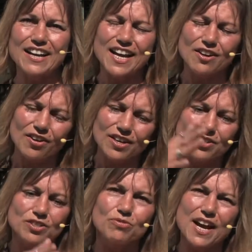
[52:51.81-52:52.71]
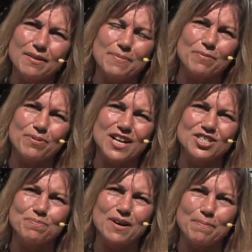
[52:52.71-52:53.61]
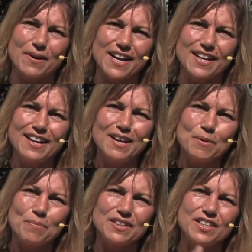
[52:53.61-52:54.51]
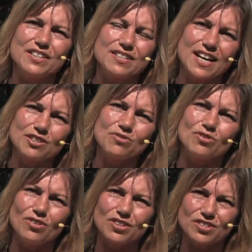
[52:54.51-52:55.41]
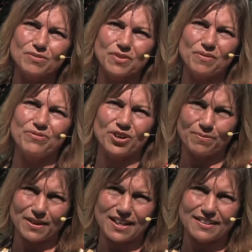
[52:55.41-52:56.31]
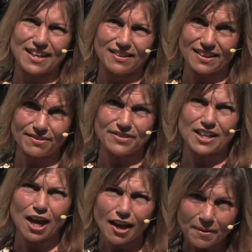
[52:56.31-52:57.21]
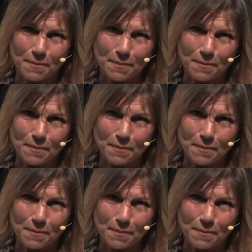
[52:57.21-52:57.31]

I had already just read about Project Popeye, but these guys were all confirming that they lived it.